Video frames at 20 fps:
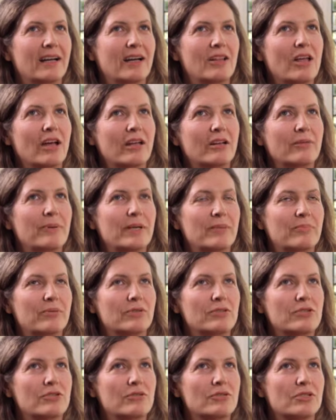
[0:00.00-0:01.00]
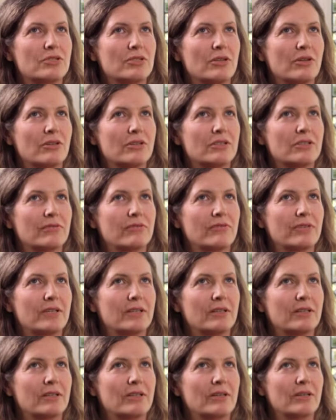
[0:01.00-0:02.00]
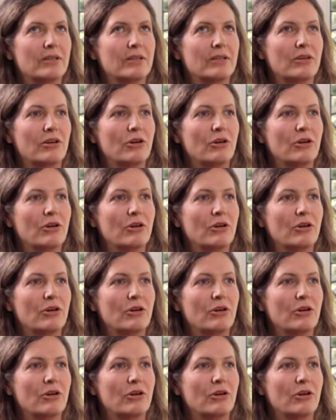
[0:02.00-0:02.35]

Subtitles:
A lot of people do start to feel